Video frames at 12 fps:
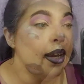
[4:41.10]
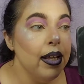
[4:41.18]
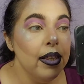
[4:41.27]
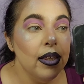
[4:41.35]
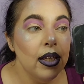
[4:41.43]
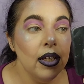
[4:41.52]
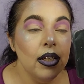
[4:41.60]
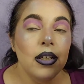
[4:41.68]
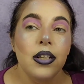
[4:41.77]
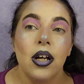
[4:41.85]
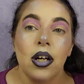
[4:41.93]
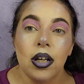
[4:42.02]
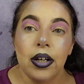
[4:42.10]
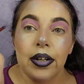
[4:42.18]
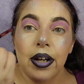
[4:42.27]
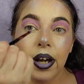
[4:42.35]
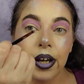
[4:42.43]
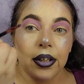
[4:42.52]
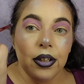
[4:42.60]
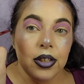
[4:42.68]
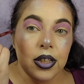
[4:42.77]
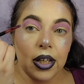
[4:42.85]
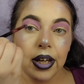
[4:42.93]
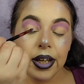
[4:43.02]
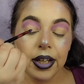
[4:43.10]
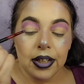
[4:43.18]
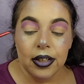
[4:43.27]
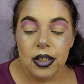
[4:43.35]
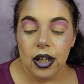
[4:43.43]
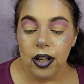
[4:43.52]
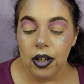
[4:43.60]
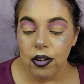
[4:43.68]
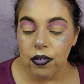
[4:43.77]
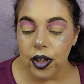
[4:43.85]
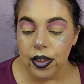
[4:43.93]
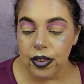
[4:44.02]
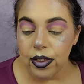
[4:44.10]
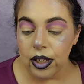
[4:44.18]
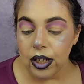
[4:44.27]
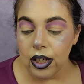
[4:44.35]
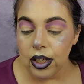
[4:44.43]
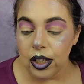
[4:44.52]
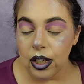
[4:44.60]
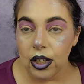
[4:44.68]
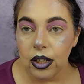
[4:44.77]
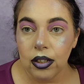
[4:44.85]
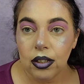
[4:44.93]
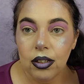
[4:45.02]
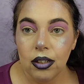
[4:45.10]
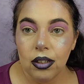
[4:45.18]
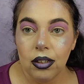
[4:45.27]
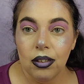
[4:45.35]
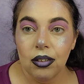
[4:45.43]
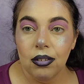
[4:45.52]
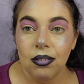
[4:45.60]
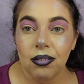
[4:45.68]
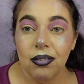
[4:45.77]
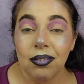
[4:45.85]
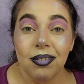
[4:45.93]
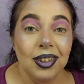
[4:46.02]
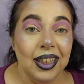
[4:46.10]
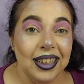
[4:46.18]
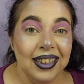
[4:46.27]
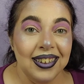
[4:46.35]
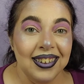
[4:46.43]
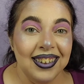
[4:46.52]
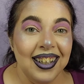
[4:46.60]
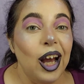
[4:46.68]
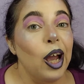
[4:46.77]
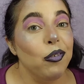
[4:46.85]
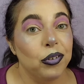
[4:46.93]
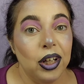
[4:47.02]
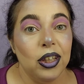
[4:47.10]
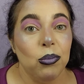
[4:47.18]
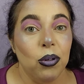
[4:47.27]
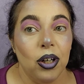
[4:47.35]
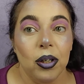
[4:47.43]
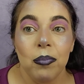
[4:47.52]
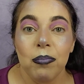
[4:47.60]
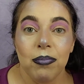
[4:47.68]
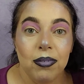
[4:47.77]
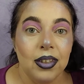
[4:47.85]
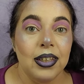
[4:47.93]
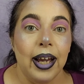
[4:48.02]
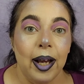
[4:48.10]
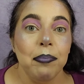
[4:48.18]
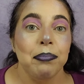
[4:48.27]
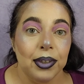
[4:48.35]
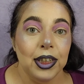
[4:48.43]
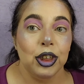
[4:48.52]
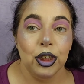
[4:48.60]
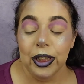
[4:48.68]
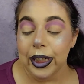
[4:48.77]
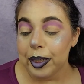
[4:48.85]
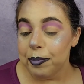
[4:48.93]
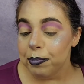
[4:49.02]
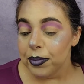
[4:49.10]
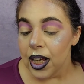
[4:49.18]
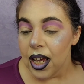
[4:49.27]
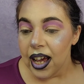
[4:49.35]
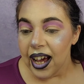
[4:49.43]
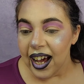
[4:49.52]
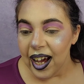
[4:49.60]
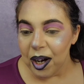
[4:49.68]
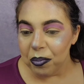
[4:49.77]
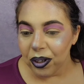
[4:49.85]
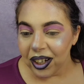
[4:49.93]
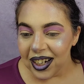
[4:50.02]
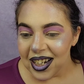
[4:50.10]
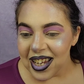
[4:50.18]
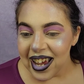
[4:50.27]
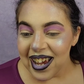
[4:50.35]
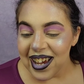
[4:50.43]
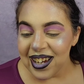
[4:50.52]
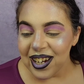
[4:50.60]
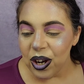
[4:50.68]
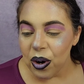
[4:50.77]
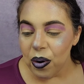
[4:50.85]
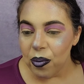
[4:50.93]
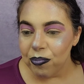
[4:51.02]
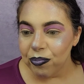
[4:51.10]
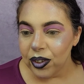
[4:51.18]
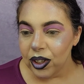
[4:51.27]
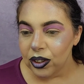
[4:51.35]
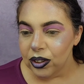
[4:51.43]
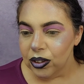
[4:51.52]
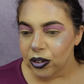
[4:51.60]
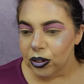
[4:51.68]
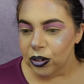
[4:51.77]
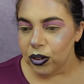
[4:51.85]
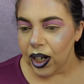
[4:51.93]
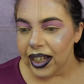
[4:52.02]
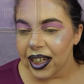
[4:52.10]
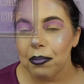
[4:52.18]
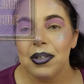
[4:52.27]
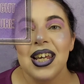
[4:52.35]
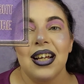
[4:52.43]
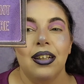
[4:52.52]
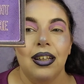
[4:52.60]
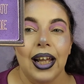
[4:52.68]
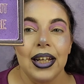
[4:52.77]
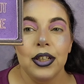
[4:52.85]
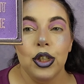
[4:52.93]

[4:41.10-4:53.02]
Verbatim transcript: And then on either sides of the lid, I forgot the word. Yeah, I sure did. Uh, we're gonna take, oh, I think I'm gonna take Light